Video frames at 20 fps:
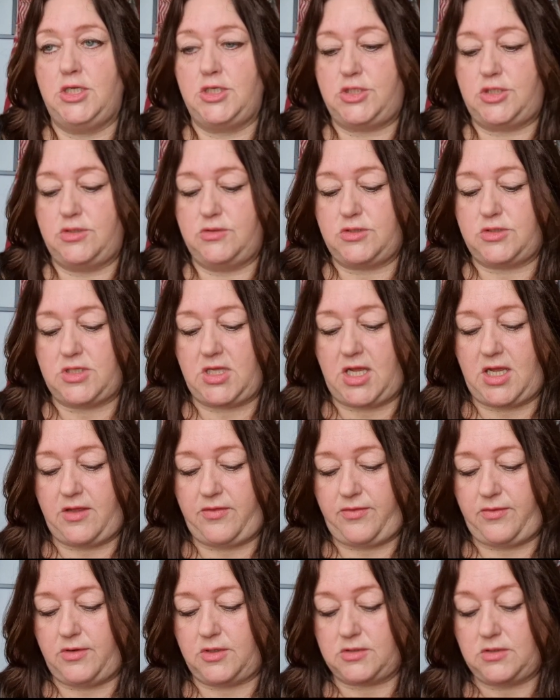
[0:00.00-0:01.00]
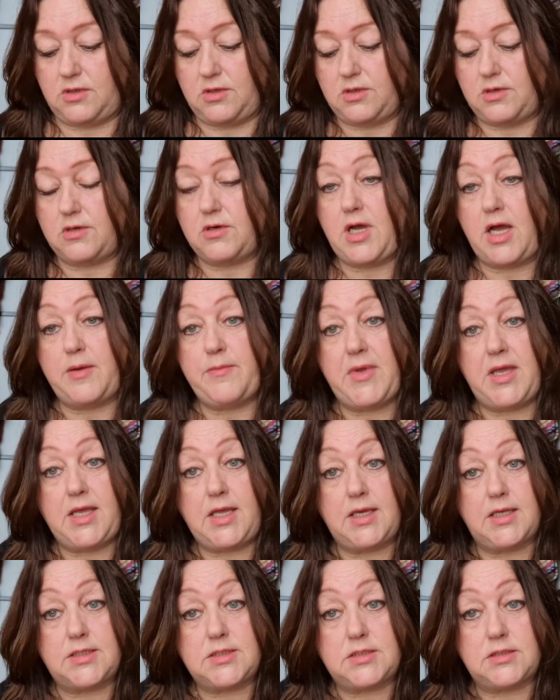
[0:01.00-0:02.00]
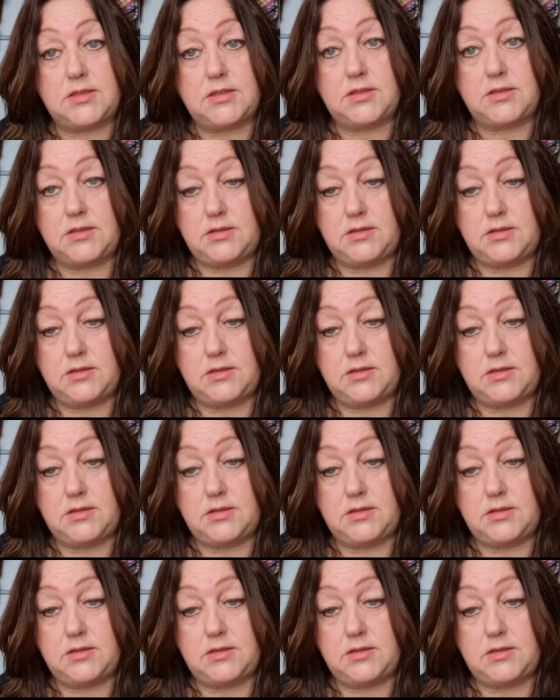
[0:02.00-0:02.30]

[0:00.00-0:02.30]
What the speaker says: Tuesday I thought, I make it.